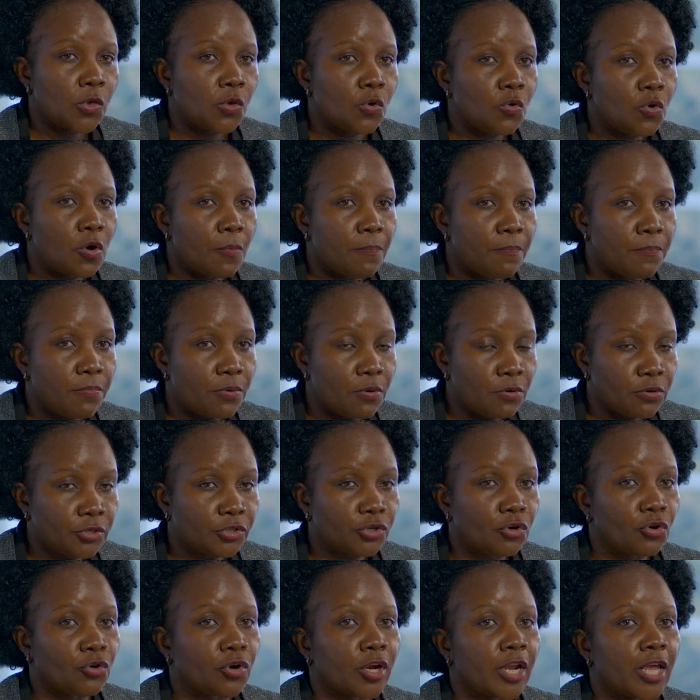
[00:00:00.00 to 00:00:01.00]
you are
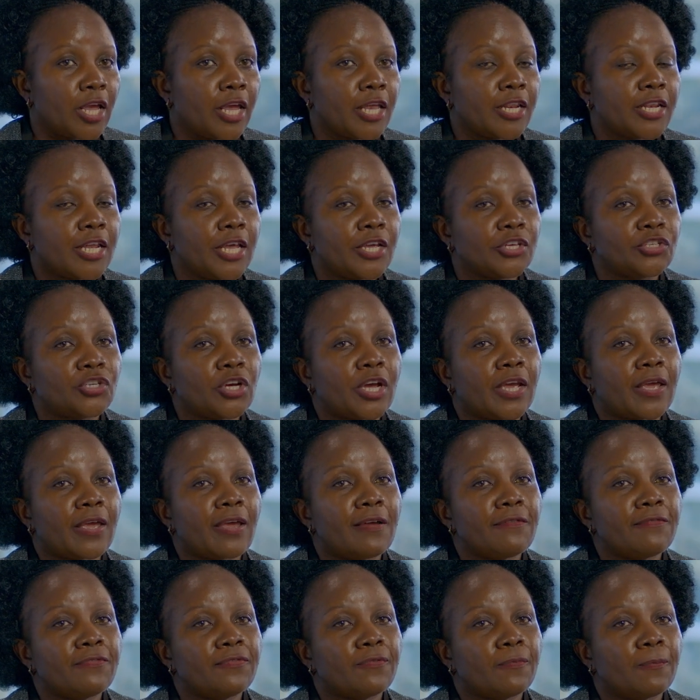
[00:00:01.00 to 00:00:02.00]
put on
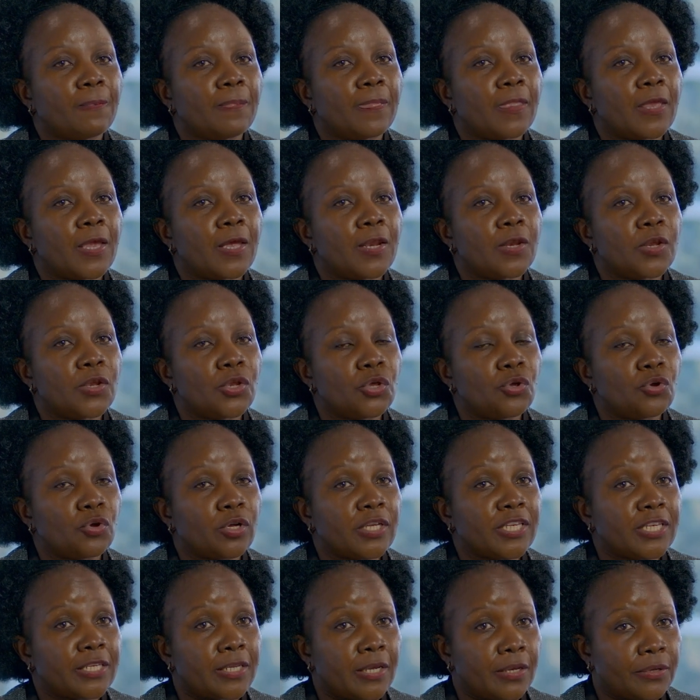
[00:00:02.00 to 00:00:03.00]
NHIF and you are
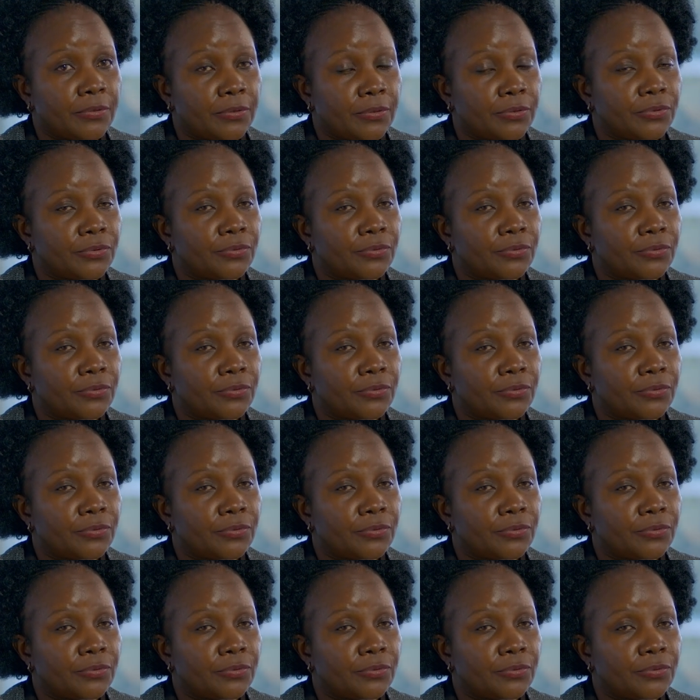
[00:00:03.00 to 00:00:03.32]
entitled